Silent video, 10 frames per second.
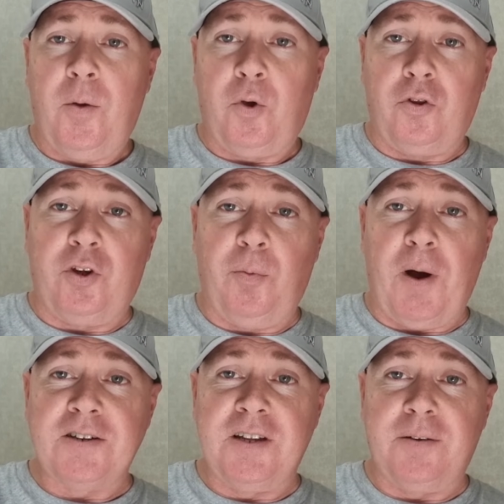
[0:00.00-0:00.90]
Good deal,
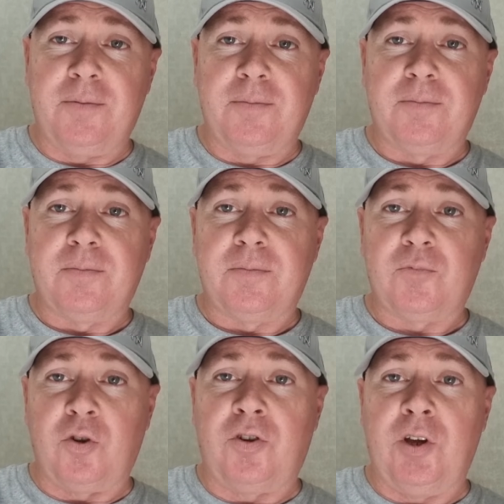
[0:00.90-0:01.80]
but isn't it?
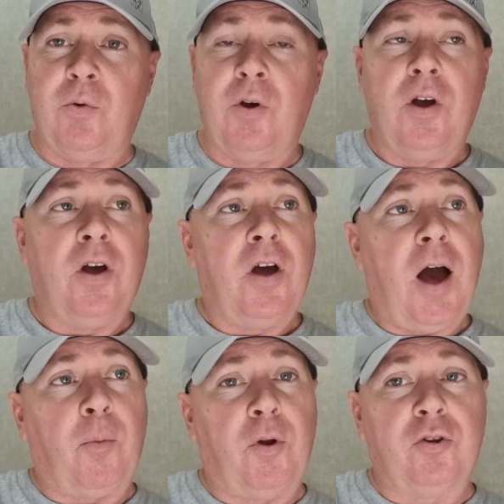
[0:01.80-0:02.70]
Good deal.
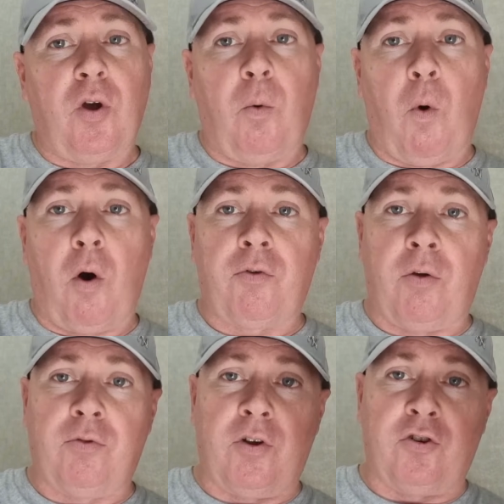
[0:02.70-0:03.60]
I'm going to do a walk
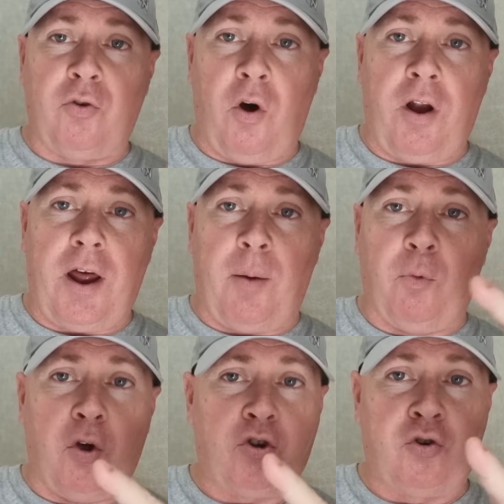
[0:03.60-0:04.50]
around the resort. I'm
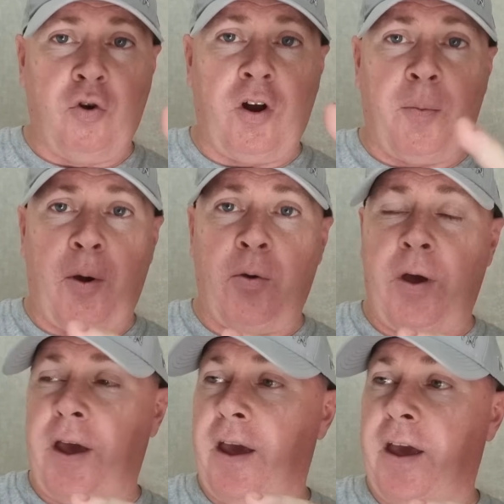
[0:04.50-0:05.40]
not sure about
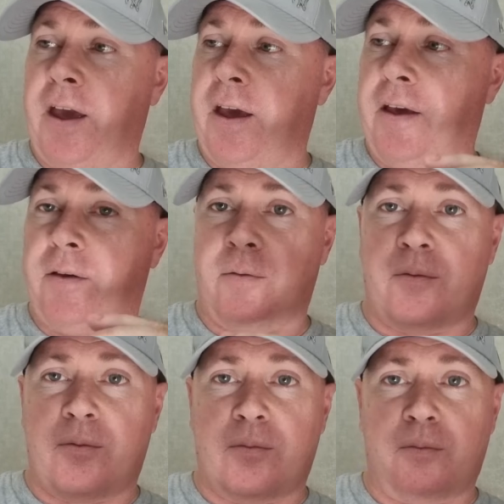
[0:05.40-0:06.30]

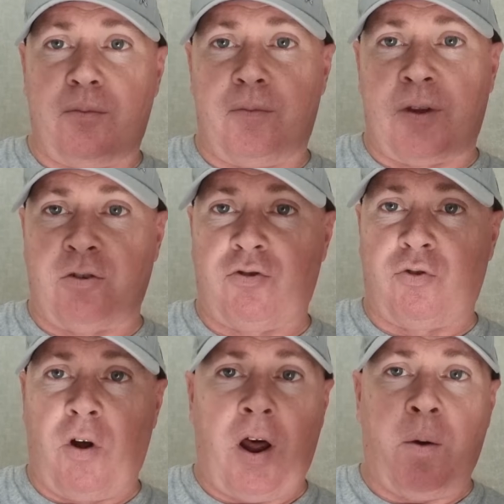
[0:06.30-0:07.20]
this
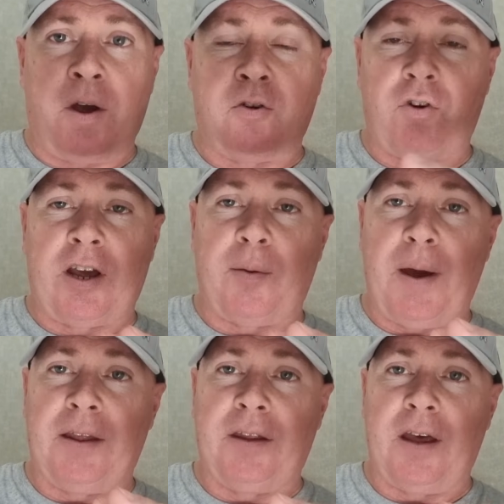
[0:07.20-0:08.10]
resort, how I could
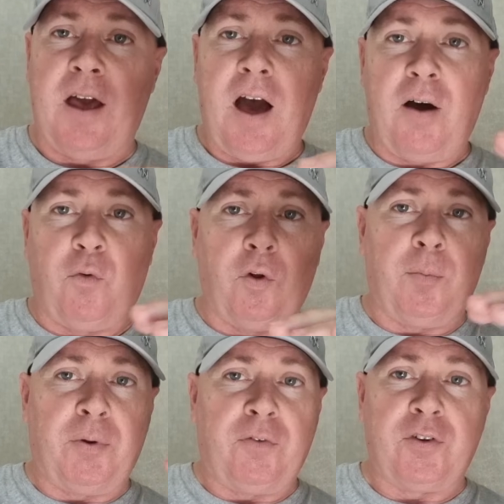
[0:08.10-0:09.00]
recommend it. I've only
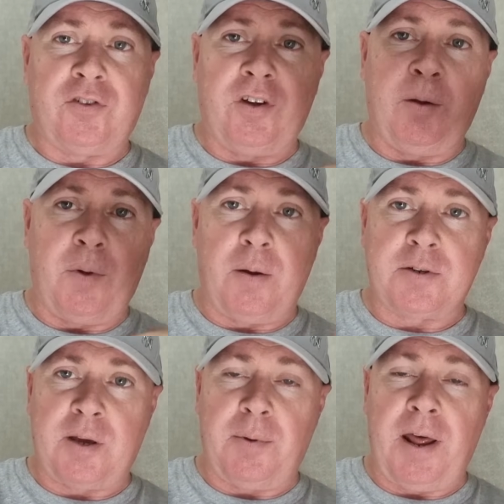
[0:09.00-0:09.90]
briefly seen it when I was
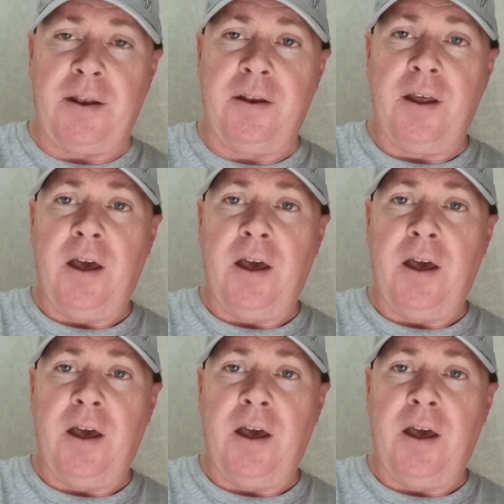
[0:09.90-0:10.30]
coming in.